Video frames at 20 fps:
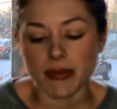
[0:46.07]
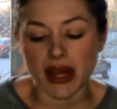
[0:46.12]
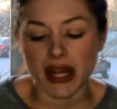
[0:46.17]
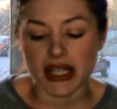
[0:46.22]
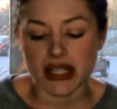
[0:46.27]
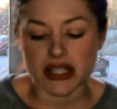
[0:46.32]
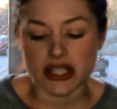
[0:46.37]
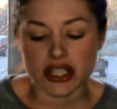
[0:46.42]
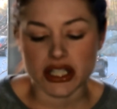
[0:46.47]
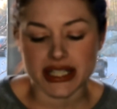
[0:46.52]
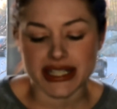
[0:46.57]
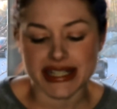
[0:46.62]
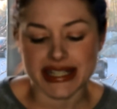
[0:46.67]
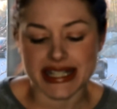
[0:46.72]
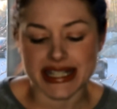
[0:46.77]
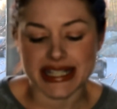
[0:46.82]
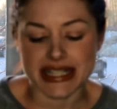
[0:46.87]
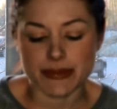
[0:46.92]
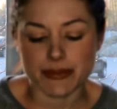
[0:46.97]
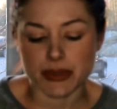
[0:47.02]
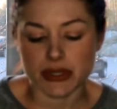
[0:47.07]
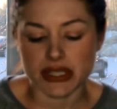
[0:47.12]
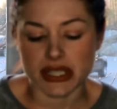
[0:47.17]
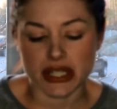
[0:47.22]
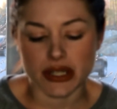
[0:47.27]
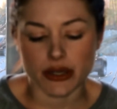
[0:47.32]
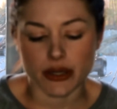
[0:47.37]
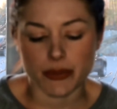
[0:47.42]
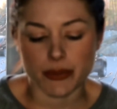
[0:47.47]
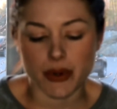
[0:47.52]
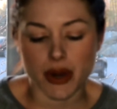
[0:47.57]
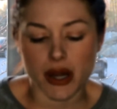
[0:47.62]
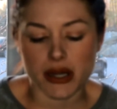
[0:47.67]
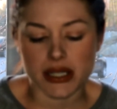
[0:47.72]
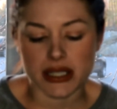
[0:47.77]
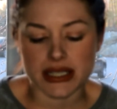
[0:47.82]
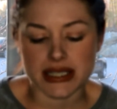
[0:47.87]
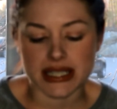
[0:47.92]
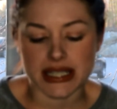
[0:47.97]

It's just these particular products